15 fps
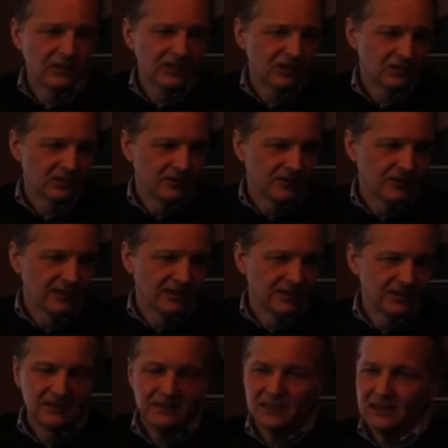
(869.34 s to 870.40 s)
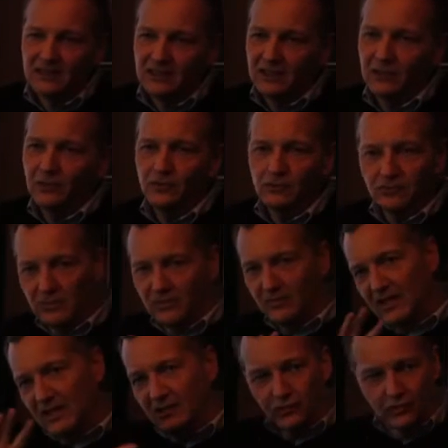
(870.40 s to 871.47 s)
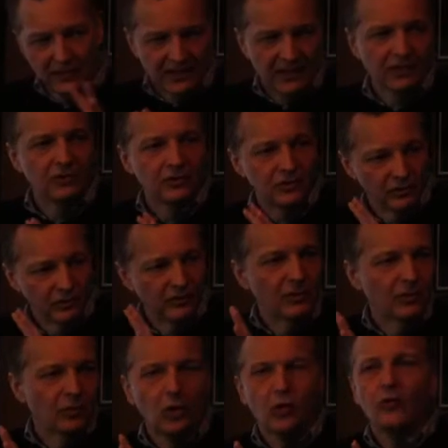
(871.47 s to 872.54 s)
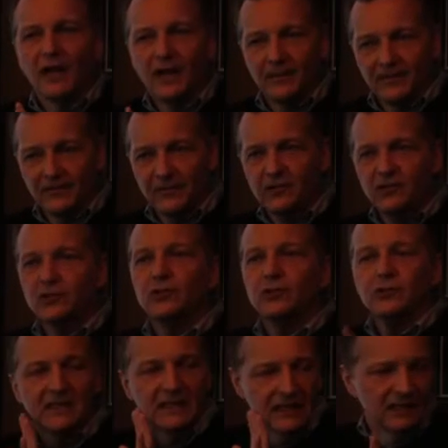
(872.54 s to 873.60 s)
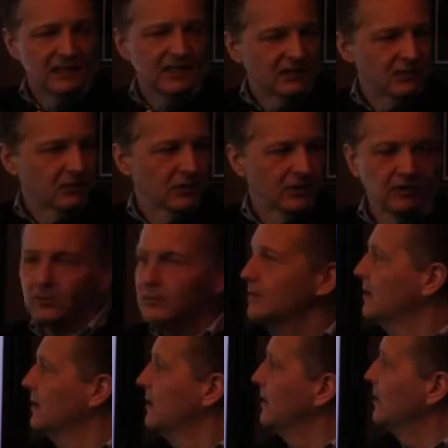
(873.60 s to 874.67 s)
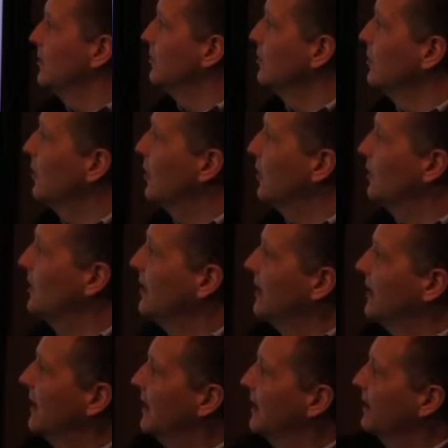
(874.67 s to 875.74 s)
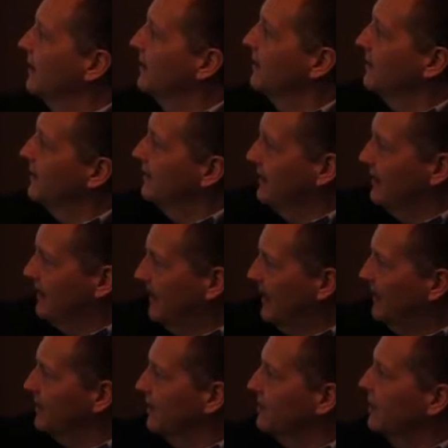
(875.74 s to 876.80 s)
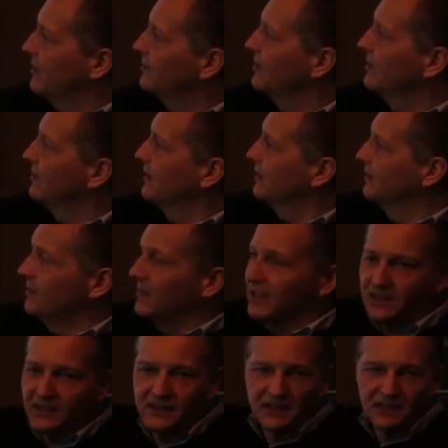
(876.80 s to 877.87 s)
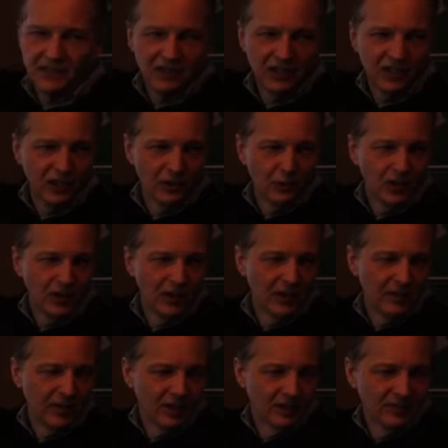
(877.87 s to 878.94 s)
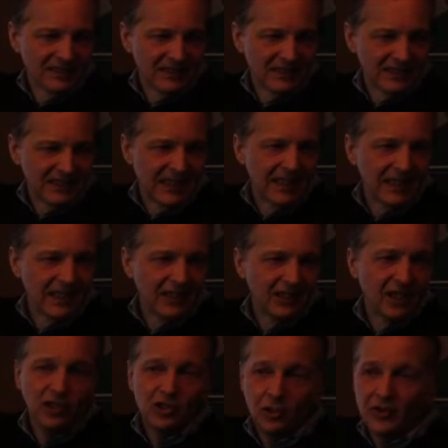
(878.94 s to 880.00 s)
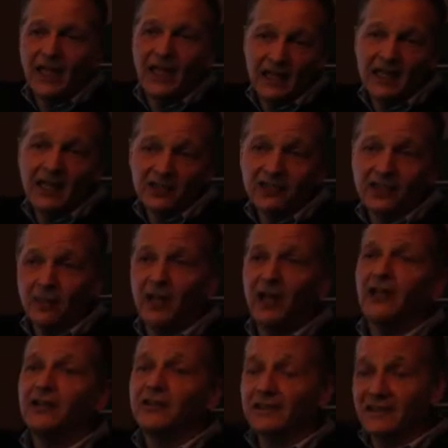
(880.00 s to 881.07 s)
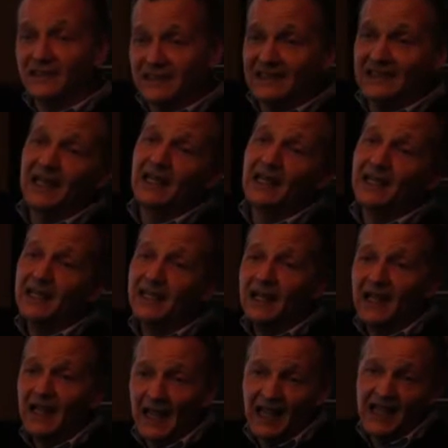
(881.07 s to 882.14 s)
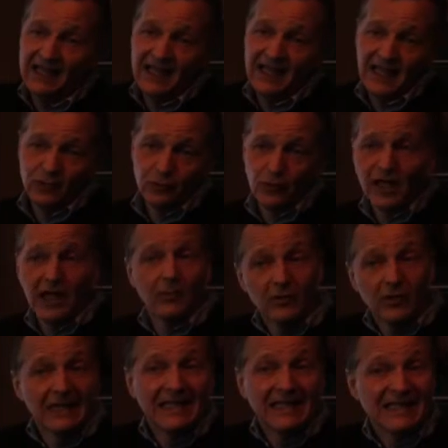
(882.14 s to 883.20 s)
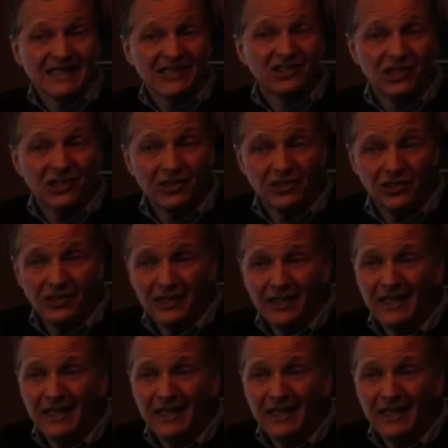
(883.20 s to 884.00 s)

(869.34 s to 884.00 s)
for additional funding. So they're kind of directing you to the program that fits you, and that's where you'll go. As I mentioned, because this is a year 1 coming up in sustaining, you can actually apply to the sustaining and the annual operating this year,